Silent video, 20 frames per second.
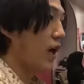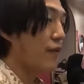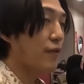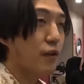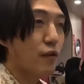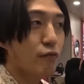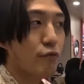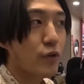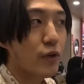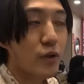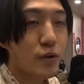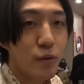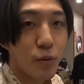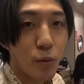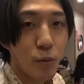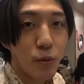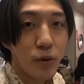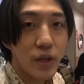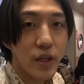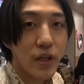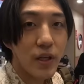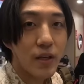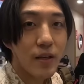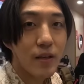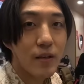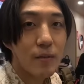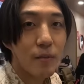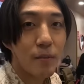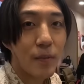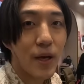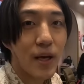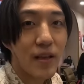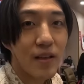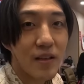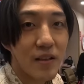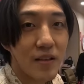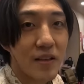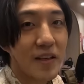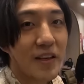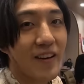I think we are the only male
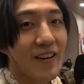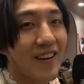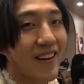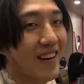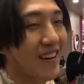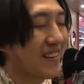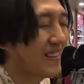in here.